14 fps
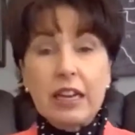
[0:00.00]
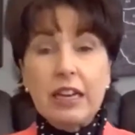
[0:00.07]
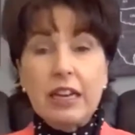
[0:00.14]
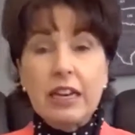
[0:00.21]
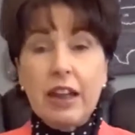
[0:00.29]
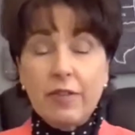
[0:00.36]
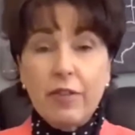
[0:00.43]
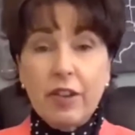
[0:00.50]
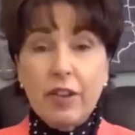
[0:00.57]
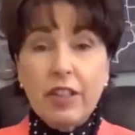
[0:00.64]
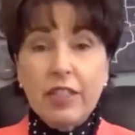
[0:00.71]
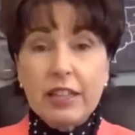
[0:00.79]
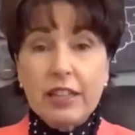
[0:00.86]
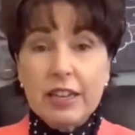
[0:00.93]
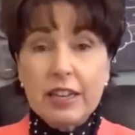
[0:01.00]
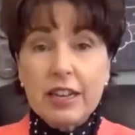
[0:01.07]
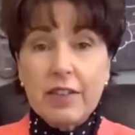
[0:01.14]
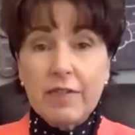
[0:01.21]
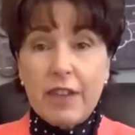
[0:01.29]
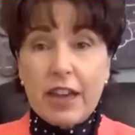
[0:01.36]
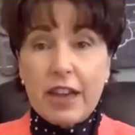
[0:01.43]
or the fact that I didn't have to fill
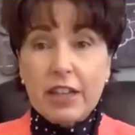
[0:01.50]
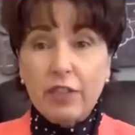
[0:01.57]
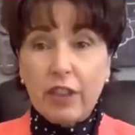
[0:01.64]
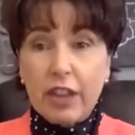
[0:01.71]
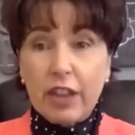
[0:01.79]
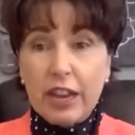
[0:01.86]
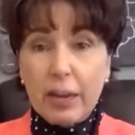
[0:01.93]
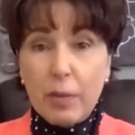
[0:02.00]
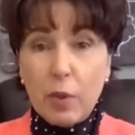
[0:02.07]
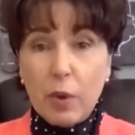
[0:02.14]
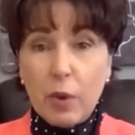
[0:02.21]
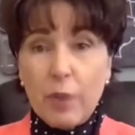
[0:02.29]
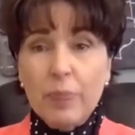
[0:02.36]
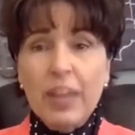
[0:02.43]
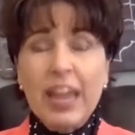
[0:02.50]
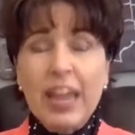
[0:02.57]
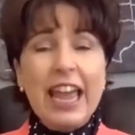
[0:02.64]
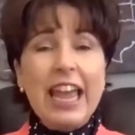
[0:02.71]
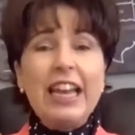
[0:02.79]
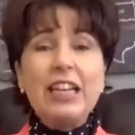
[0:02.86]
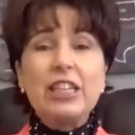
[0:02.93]
out that stinking FAFSA
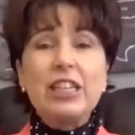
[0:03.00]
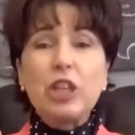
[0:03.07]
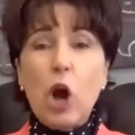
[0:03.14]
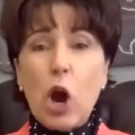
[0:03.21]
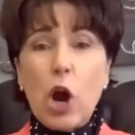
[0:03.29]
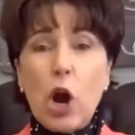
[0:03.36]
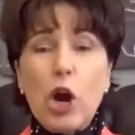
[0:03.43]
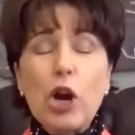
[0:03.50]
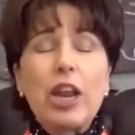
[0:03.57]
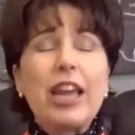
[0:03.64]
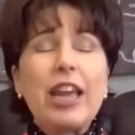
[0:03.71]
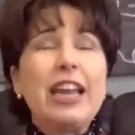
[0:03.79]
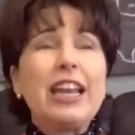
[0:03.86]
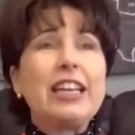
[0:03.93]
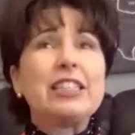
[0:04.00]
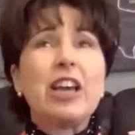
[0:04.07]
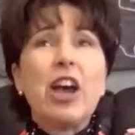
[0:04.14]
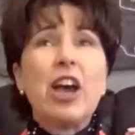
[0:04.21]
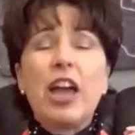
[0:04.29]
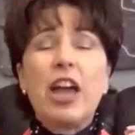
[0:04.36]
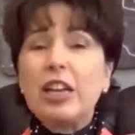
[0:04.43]
anymore. It is hard.
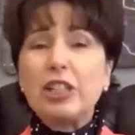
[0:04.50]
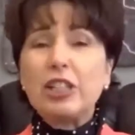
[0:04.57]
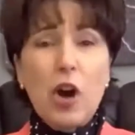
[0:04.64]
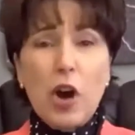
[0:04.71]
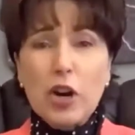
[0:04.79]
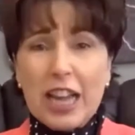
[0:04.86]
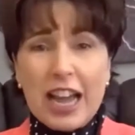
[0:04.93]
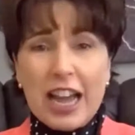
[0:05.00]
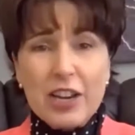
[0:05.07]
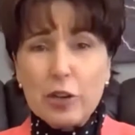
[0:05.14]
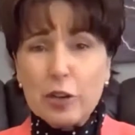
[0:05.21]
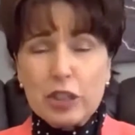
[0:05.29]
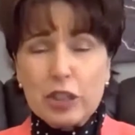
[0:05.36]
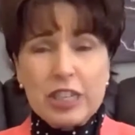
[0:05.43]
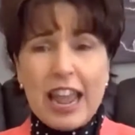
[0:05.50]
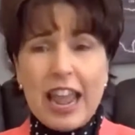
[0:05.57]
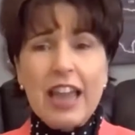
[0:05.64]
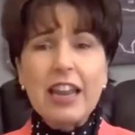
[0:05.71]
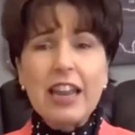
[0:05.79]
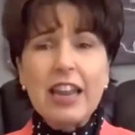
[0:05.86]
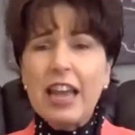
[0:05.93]
It is it is hard to mm-hmm.
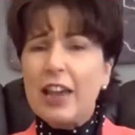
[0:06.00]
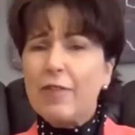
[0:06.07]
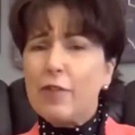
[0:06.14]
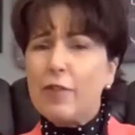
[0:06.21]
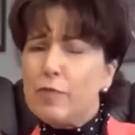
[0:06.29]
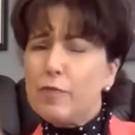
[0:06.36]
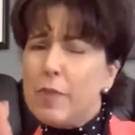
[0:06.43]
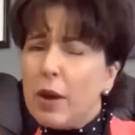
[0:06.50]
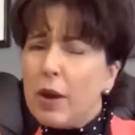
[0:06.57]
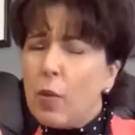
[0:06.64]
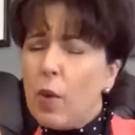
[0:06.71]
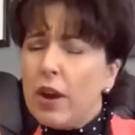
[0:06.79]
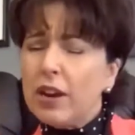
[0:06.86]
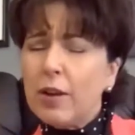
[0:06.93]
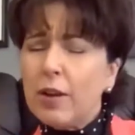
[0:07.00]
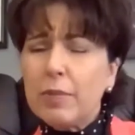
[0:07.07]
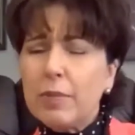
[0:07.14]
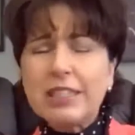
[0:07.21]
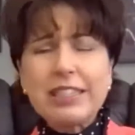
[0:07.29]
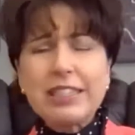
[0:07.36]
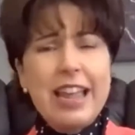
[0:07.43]
understand. If you make
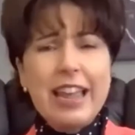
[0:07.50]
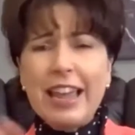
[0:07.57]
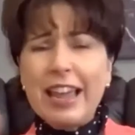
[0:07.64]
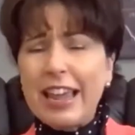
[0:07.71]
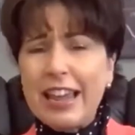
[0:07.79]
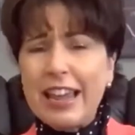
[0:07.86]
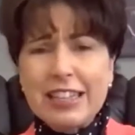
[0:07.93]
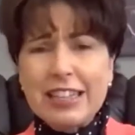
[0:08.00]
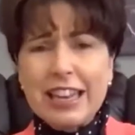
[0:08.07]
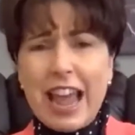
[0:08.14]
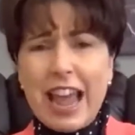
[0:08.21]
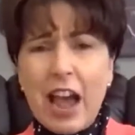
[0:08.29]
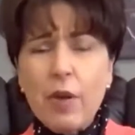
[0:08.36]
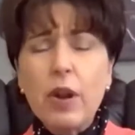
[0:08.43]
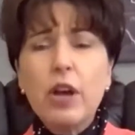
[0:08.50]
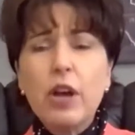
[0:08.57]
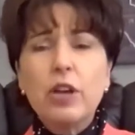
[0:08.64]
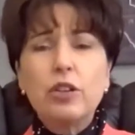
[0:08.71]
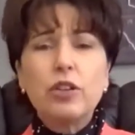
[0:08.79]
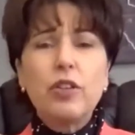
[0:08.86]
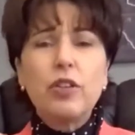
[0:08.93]
one little mistake, it kicks it
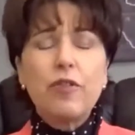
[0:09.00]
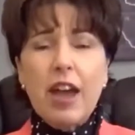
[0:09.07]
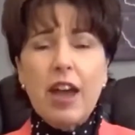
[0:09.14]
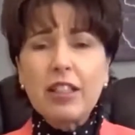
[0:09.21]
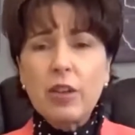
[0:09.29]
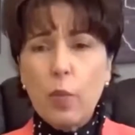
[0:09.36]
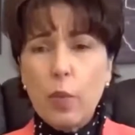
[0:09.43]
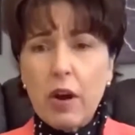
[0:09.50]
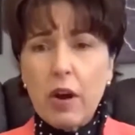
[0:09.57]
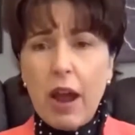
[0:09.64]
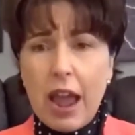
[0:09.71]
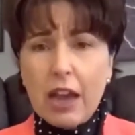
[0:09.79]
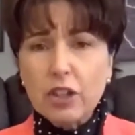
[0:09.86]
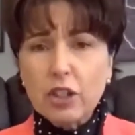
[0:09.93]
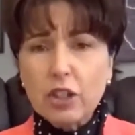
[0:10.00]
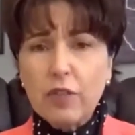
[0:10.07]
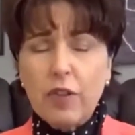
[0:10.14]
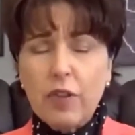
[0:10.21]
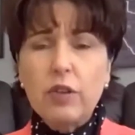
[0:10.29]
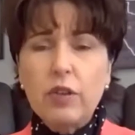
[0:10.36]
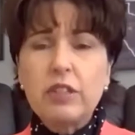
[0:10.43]
out. So the fact that we
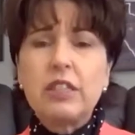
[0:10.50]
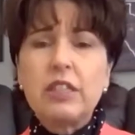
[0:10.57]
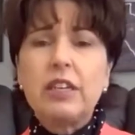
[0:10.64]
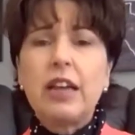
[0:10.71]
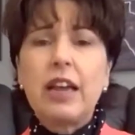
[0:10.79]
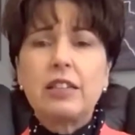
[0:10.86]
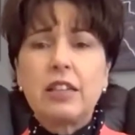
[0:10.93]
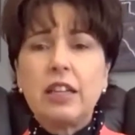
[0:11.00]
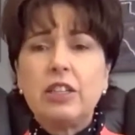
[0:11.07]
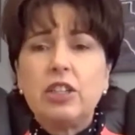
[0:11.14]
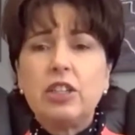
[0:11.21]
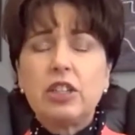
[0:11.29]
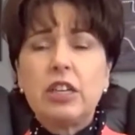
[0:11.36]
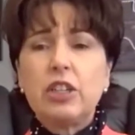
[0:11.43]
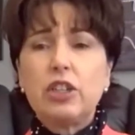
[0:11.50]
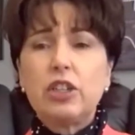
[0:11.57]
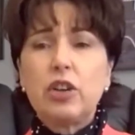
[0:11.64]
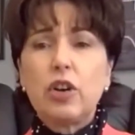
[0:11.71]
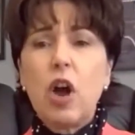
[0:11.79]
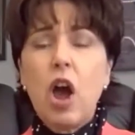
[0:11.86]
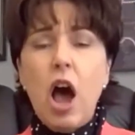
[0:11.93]
are actually focusing as a
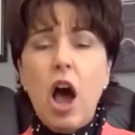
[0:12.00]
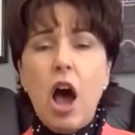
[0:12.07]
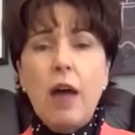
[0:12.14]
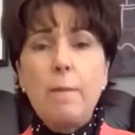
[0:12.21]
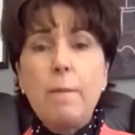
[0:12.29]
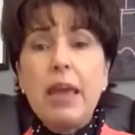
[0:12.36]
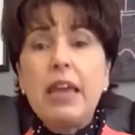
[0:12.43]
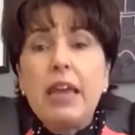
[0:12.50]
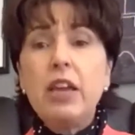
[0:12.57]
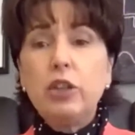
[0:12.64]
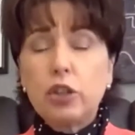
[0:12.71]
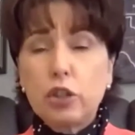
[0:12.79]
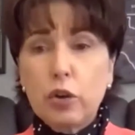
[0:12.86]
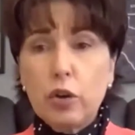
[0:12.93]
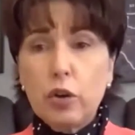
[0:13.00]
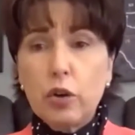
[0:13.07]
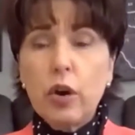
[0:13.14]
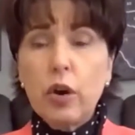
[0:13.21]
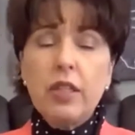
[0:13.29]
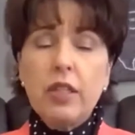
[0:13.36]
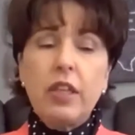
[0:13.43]
legislature on
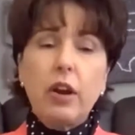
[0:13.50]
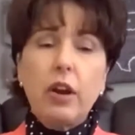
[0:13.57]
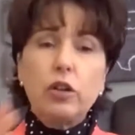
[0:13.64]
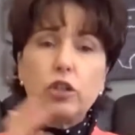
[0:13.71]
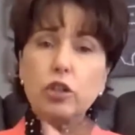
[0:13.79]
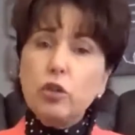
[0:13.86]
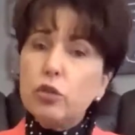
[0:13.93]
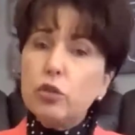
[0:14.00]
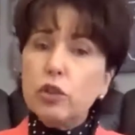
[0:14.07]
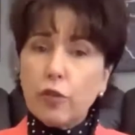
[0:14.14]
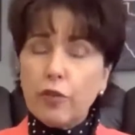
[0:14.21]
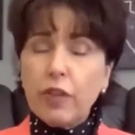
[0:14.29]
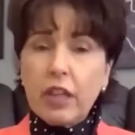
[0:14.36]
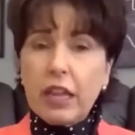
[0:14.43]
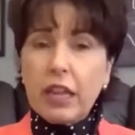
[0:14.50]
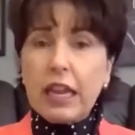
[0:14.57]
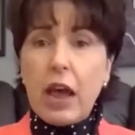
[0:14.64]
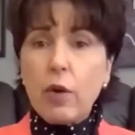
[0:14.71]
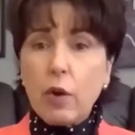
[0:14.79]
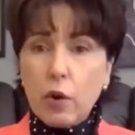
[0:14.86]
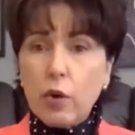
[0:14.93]
making sure that our students
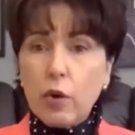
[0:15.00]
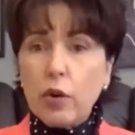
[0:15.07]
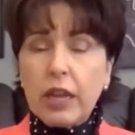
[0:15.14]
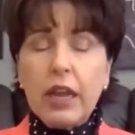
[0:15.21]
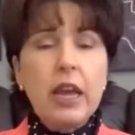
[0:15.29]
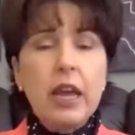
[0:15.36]
are filling it out